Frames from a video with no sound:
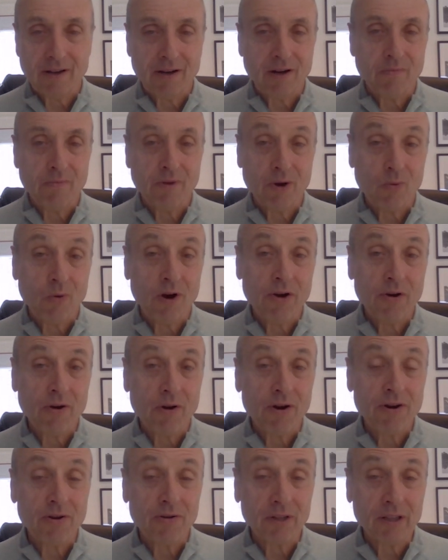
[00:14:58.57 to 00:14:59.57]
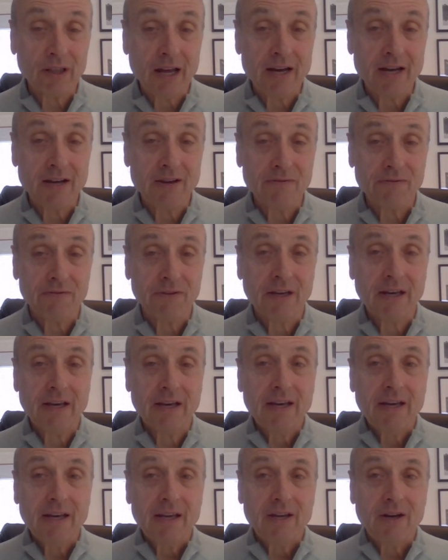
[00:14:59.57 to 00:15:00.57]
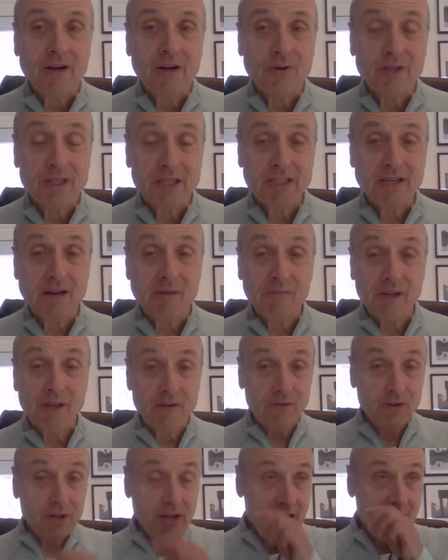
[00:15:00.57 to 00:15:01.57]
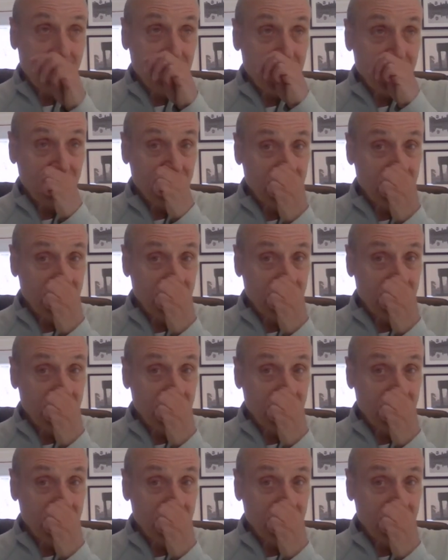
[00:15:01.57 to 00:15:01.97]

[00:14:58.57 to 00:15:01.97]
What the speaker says: and no matter where you are in your life, at some level you have to have a